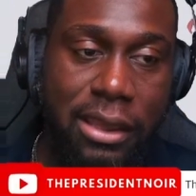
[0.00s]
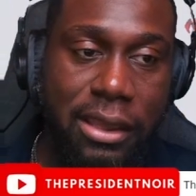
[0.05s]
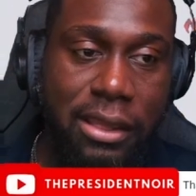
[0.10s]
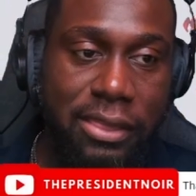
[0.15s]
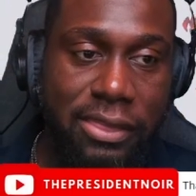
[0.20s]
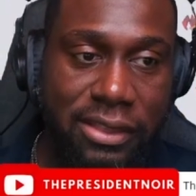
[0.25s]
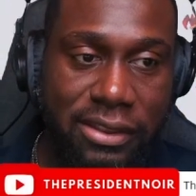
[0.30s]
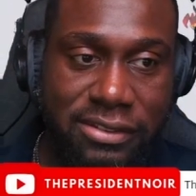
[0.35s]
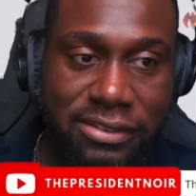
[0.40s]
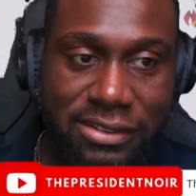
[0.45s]

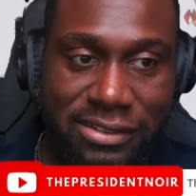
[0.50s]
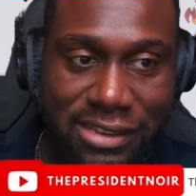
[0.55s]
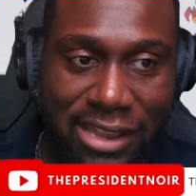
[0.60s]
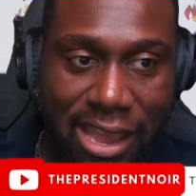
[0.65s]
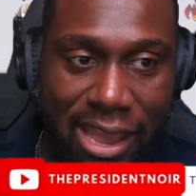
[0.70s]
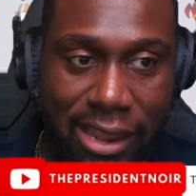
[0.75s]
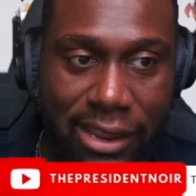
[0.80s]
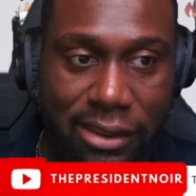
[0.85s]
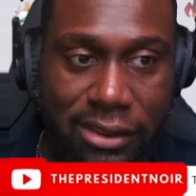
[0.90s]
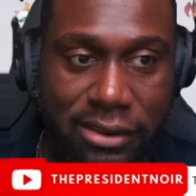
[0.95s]
This
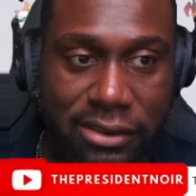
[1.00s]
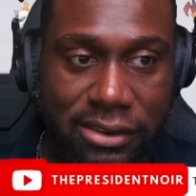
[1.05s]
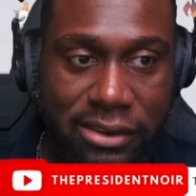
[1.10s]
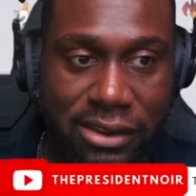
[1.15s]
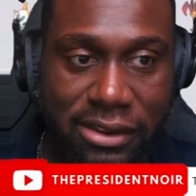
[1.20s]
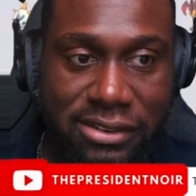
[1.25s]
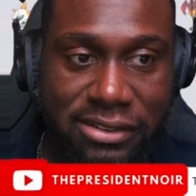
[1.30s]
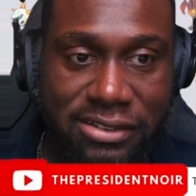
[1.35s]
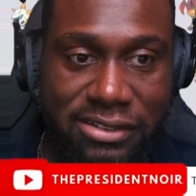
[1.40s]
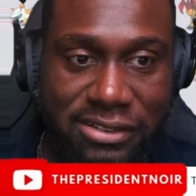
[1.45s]
attack
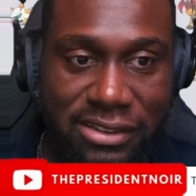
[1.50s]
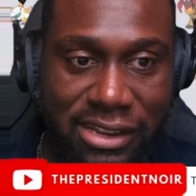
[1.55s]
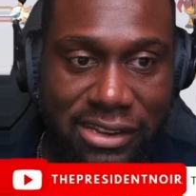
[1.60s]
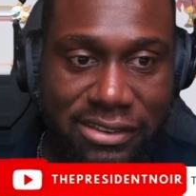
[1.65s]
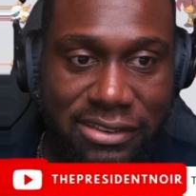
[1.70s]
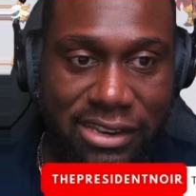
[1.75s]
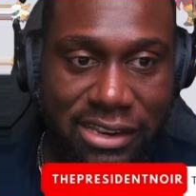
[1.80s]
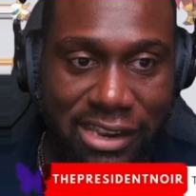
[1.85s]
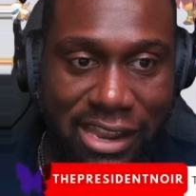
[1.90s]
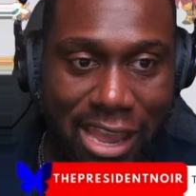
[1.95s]
does
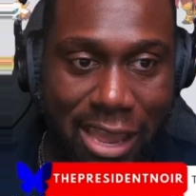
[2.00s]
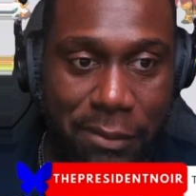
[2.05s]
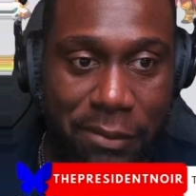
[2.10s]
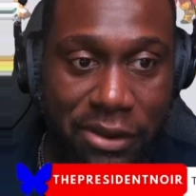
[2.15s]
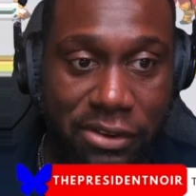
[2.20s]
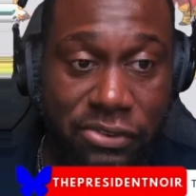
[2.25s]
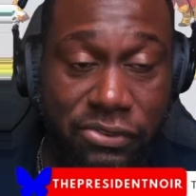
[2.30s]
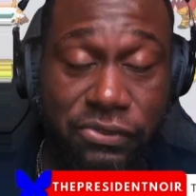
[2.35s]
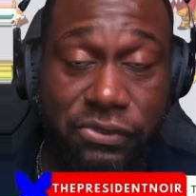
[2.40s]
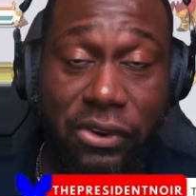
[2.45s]
60
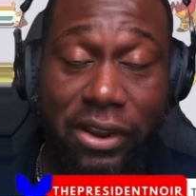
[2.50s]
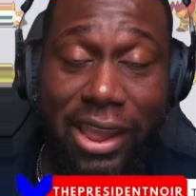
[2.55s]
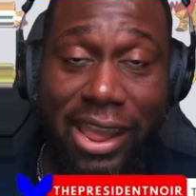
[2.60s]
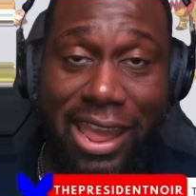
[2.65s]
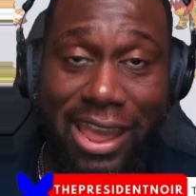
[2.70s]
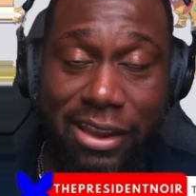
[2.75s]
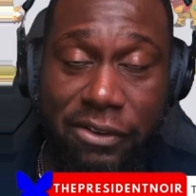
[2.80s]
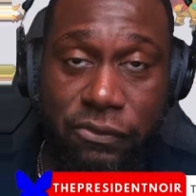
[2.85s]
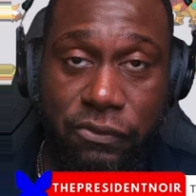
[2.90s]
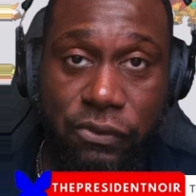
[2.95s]
damage for
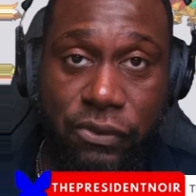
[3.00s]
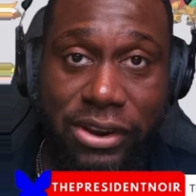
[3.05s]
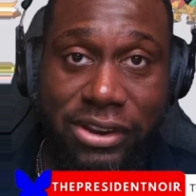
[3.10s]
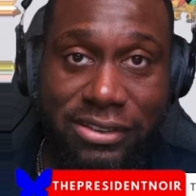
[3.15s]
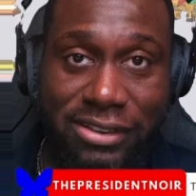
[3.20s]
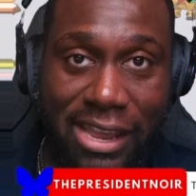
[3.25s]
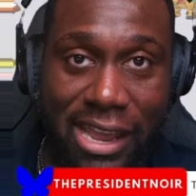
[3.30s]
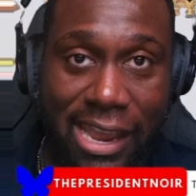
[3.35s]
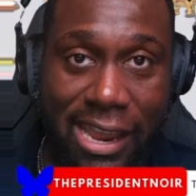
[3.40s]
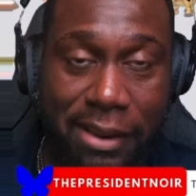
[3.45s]
every
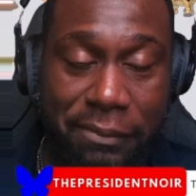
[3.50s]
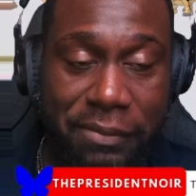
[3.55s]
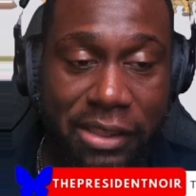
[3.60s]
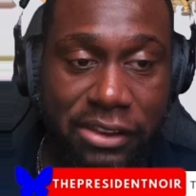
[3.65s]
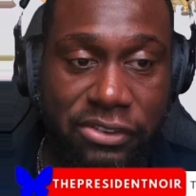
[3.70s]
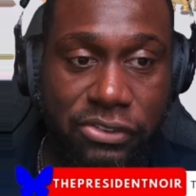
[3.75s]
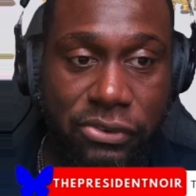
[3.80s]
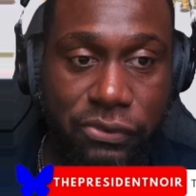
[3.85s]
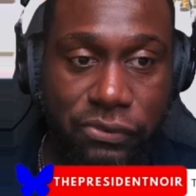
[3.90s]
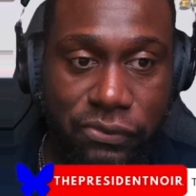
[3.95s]
time
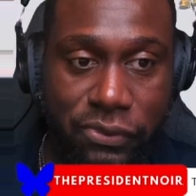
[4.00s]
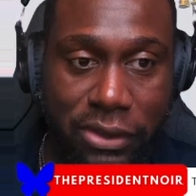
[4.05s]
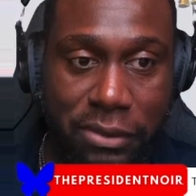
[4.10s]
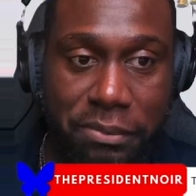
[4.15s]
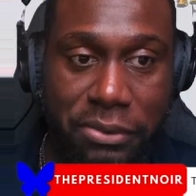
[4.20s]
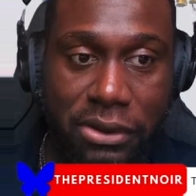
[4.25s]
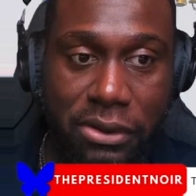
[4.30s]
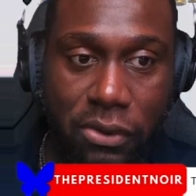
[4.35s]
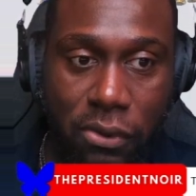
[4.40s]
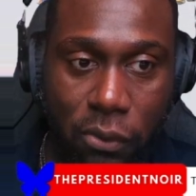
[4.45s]
that you flip
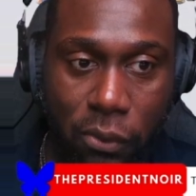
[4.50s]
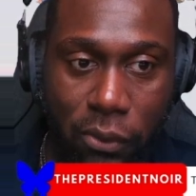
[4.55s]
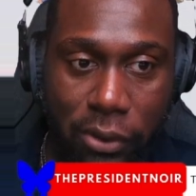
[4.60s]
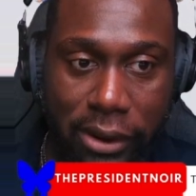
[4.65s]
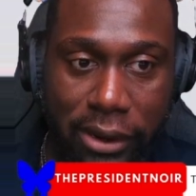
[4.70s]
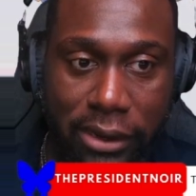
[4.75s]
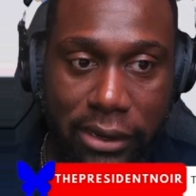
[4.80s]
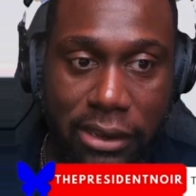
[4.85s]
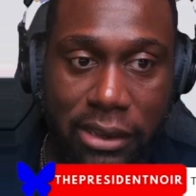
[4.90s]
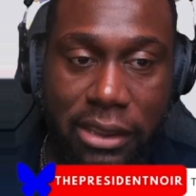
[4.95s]
a
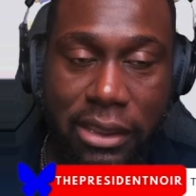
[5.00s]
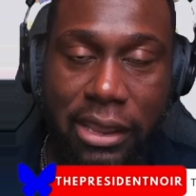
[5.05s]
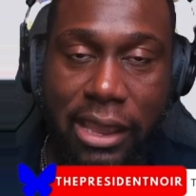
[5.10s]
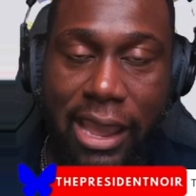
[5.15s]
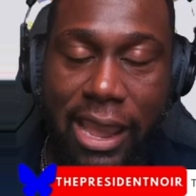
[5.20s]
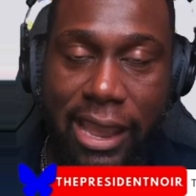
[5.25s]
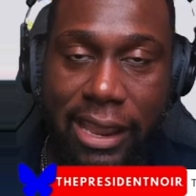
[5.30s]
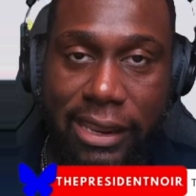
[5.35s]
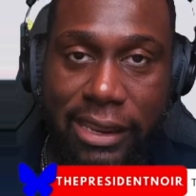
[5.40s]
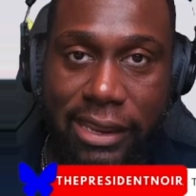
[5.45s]
coin
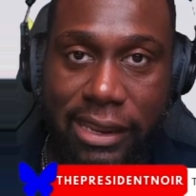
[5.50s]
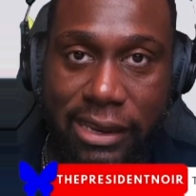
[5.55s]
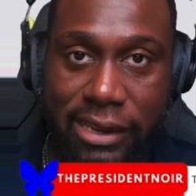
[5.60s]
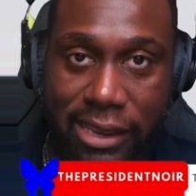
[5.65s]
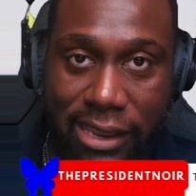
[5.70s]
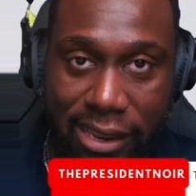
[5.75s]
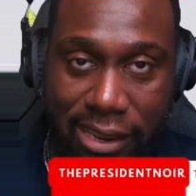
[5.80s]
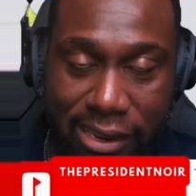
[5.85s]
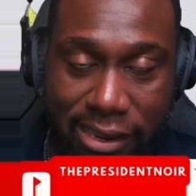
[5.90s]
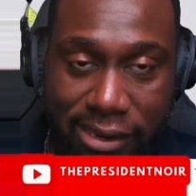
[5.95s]
and get
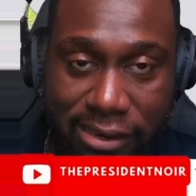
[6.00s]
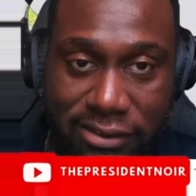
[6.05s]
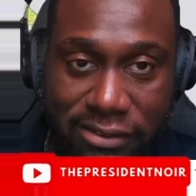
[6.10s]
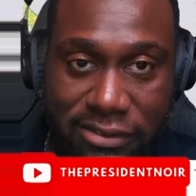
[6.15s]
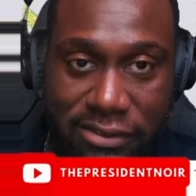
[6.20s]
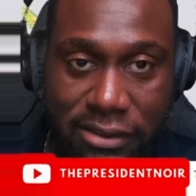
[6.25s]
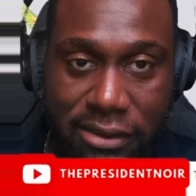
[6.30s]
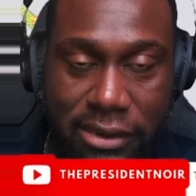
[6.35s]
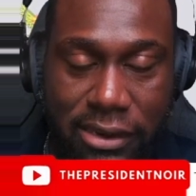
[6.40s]
heads.